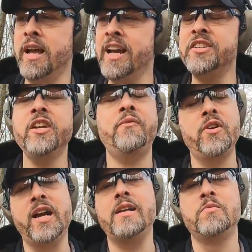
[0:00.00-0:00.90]
actually
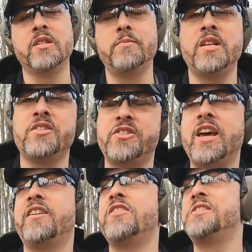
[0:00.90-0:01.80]
for 9mm
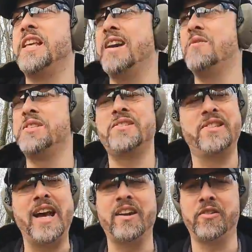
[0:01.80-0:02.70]
standards that
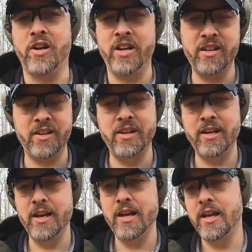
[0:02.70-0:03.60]
wasn't that great,
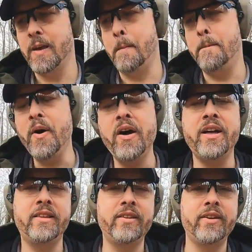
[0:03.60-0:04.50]

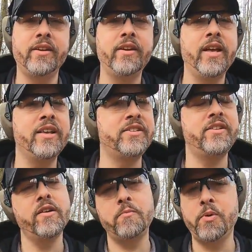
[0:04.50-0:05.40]
but it's
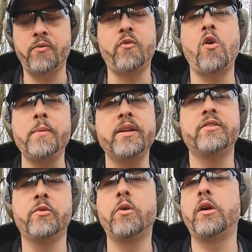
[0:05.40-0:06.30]
still performing
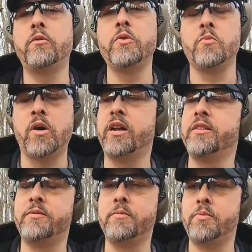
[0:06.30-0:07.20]
to where we want
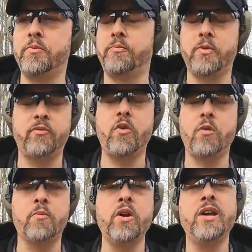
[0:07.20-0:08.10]
it to
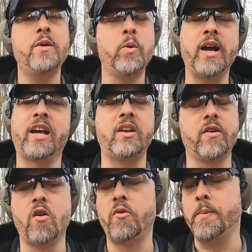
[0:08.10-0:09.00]
perform. We're not
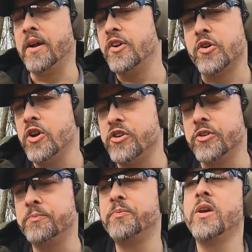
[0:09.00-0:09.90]
getting over
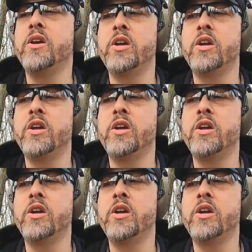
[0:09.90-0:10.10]
penetration,